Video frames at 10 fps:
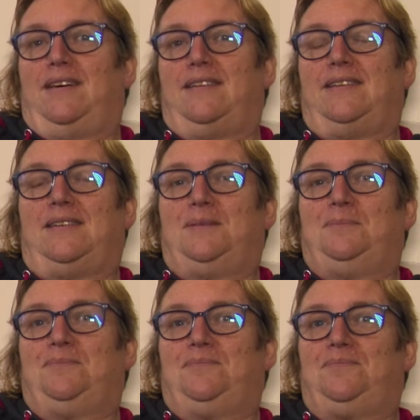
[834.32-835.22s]

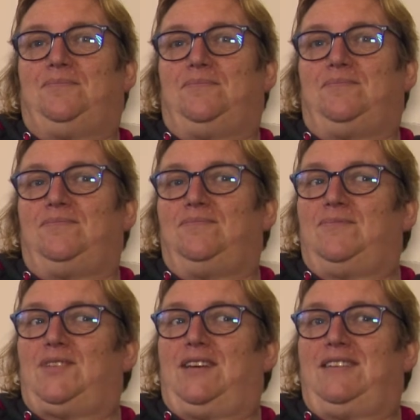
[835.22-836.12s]

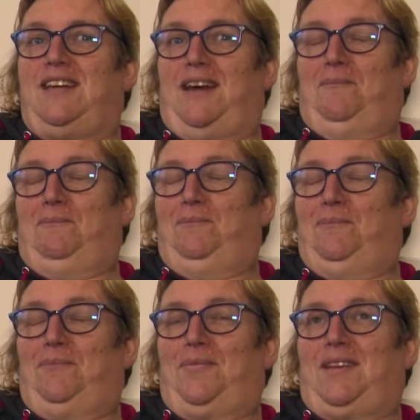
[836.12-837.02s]
So yeah,
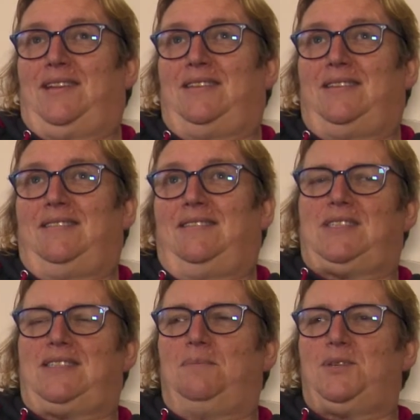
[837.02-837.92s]

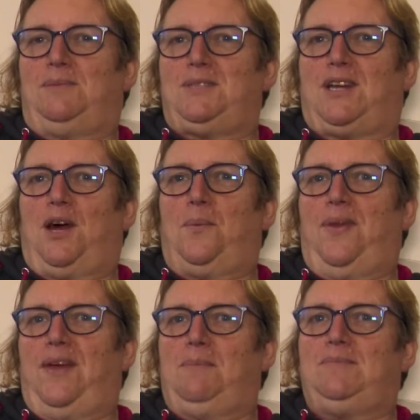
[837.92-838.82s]
sometimes I go
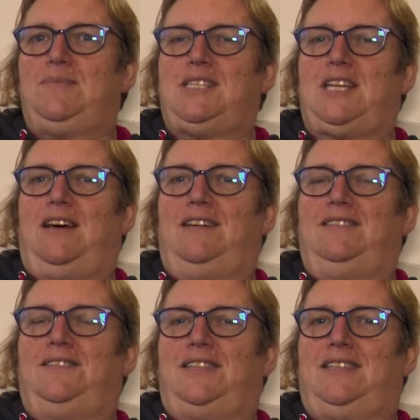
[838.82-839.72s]
with him,
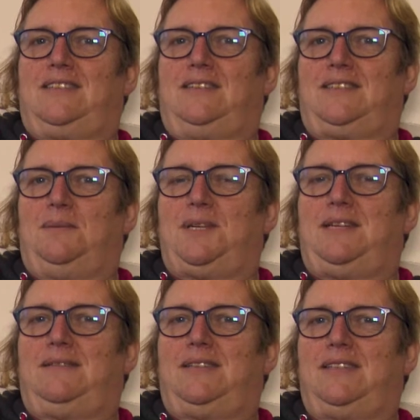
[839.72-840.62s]
so he's got
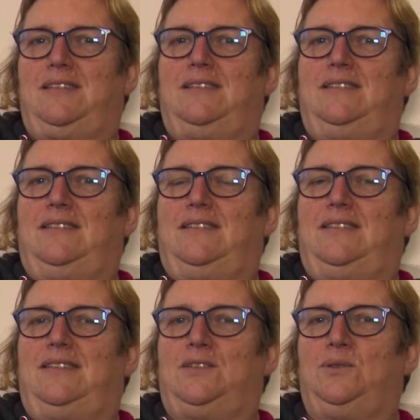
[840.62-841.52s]
somebody to
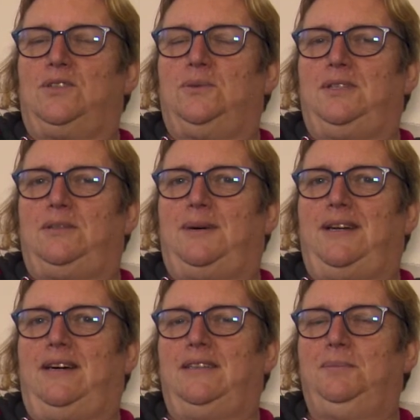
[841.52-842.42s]
talk to on his
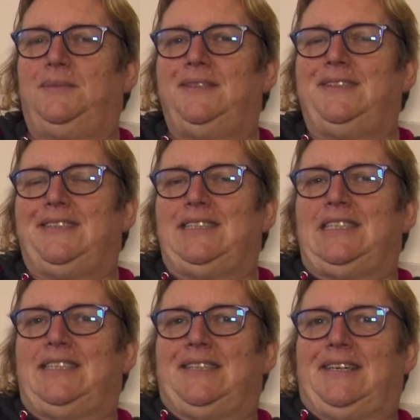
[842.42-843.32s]
way home,
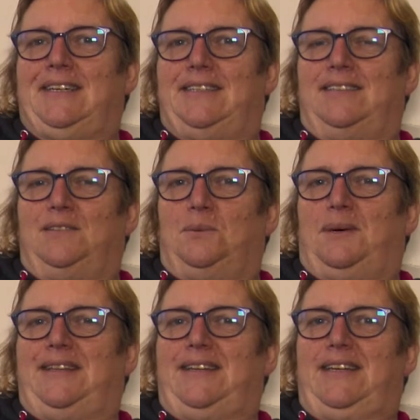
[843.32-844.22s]
and on the
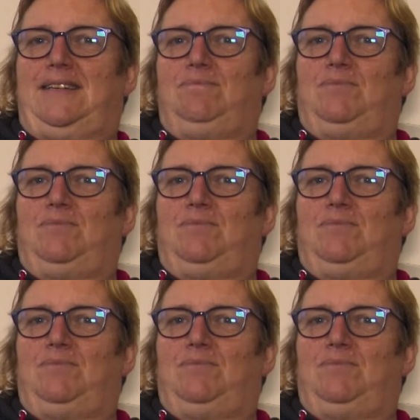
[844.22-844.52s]
way there